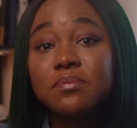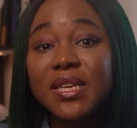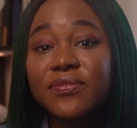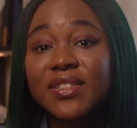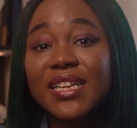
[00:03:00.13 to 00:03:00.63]

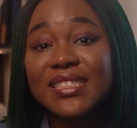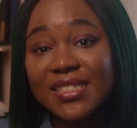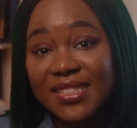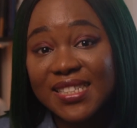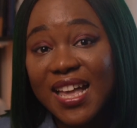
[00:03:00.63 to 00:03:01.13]
mid-fidelity
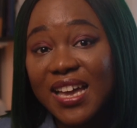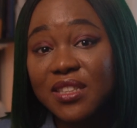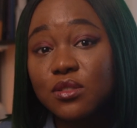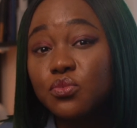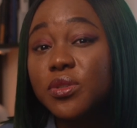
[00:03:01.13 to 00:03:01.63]

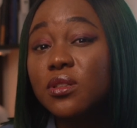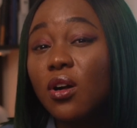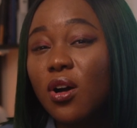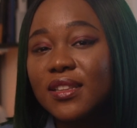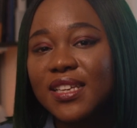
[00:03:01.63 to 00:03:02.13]
designs, real
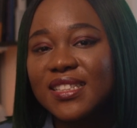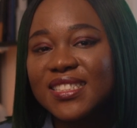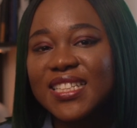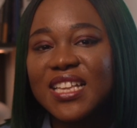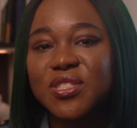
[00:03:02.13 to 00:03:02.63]
content
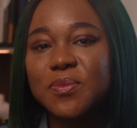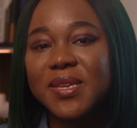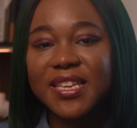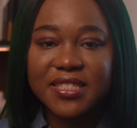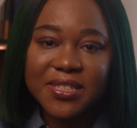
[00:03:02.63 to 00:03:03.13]
starts to be
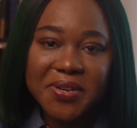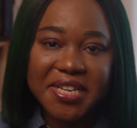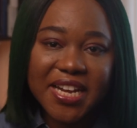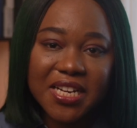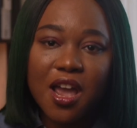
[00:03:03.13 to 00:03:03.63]

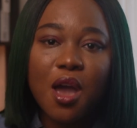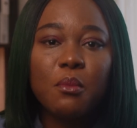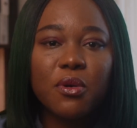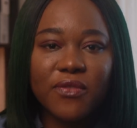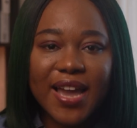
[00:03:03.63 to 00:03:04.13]
integrated,
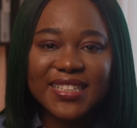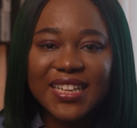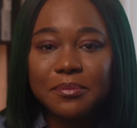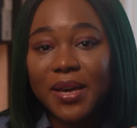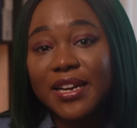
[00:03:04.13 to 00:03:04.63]
providing
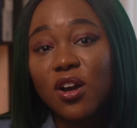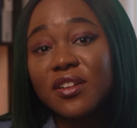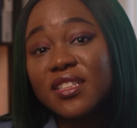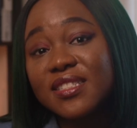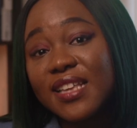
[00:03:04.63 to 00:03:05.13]
a better
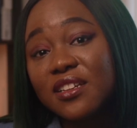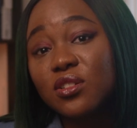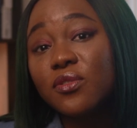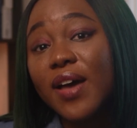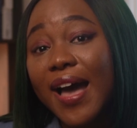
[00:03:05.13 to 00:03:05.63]
understanding
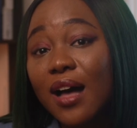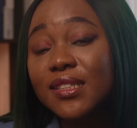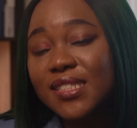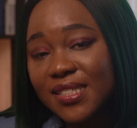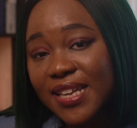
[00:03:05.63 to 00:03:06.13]
of how
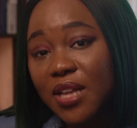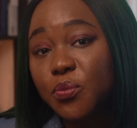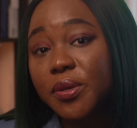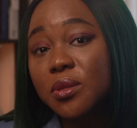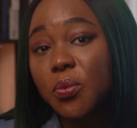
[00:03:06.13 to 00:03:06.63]
the design
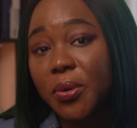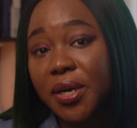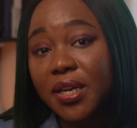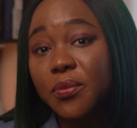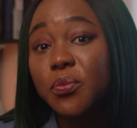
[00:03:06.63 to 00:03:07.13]
will
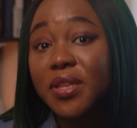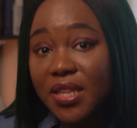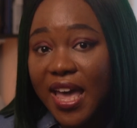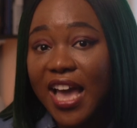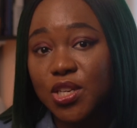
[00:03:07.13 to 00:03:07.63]
work with
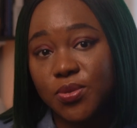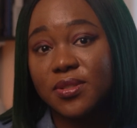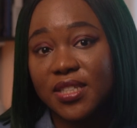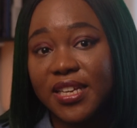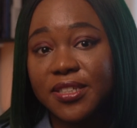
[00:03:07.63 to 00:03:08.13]
actual
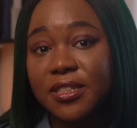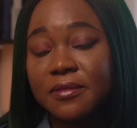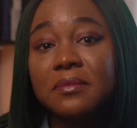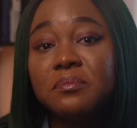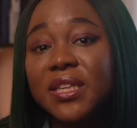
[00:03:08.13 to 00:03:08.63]
data.
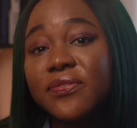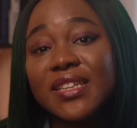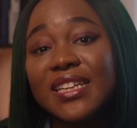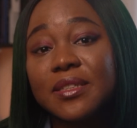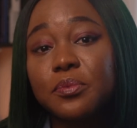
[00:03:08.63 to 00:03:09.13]

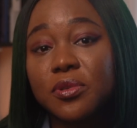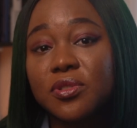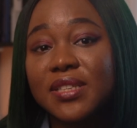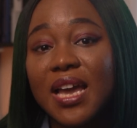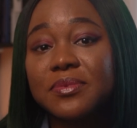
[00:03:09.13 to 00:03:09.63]
Mid-fidelity
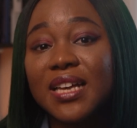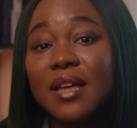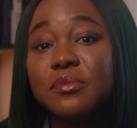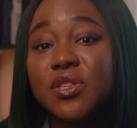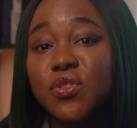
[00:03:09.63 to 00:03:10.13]
prototypes
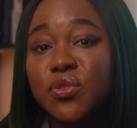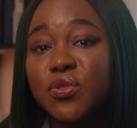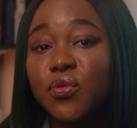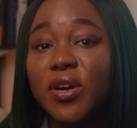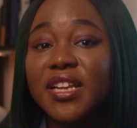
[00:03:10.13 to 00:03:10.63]
can be used
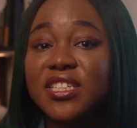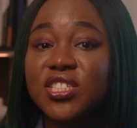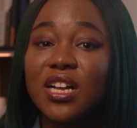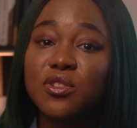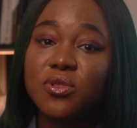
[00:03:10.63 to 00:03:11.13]
for
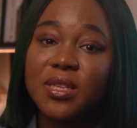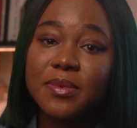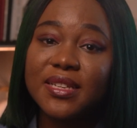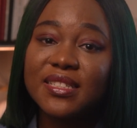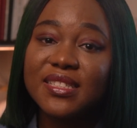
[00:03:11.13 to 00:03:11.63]
initial
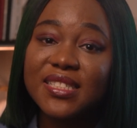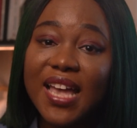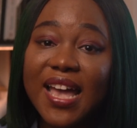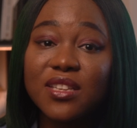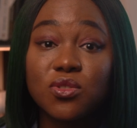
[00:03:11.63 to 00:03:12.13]
usability
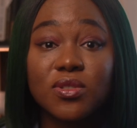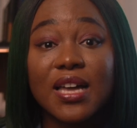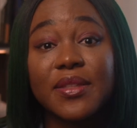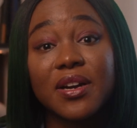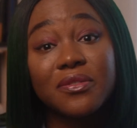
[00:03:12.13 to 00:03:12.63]
tests to
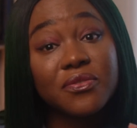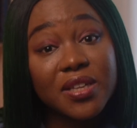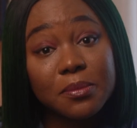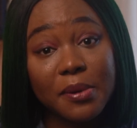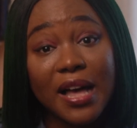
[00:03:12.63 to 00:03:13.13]
gather
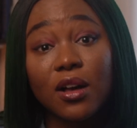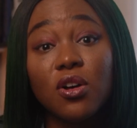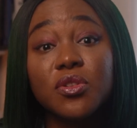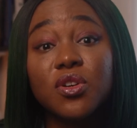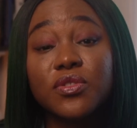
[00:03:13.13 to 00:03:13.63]
feedback
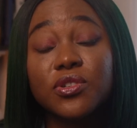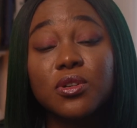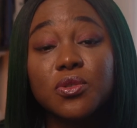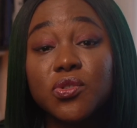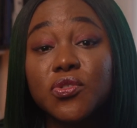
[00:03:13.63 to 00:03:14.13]
on the
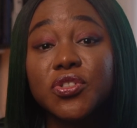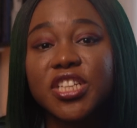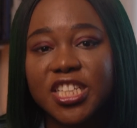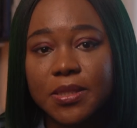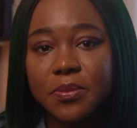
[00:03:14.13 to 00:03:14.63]
overall user
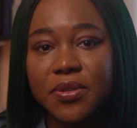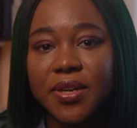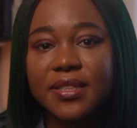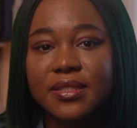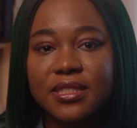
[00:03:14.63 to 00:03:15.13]

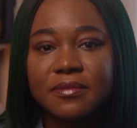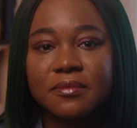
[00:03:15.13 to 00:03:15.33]
experience.